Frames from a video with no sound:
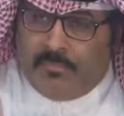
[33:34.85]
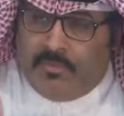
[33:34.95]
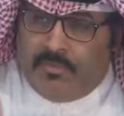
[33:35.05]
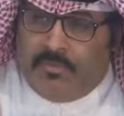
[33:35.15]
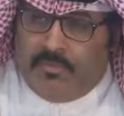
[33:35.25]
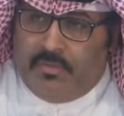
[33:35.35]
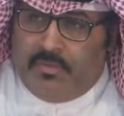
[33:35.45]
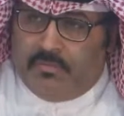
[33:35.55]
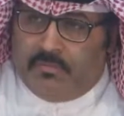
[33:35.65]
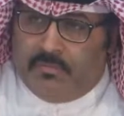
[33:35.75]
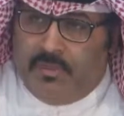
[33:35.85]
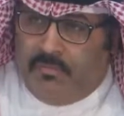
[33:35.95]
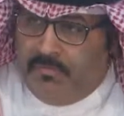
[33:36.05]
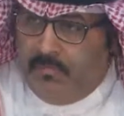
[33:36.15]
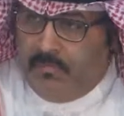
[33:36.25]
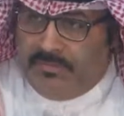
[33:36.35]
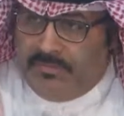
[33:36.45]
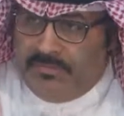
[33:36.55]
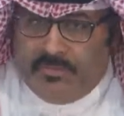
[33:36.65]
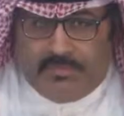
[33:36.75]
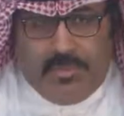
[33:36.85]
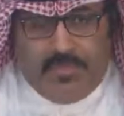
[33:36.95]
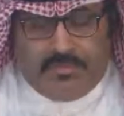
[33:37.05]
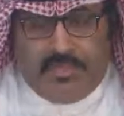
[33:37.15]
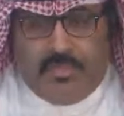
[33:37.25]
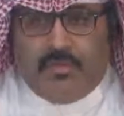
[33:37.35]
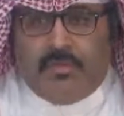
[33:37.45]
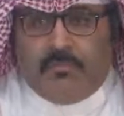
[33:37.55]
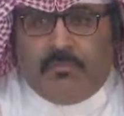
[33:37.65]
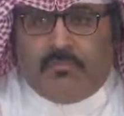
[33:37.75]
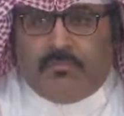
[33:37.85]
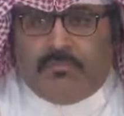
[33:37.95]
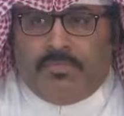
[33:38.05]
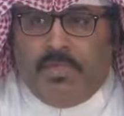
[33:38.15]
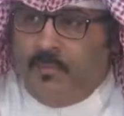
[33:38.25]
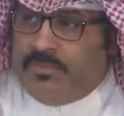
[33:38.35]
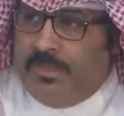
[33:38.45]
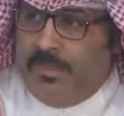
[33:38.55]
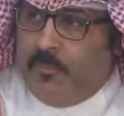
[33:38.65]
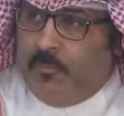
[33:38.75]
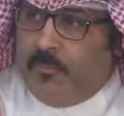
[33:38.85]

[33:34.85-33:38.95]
those with special needs and difficulties,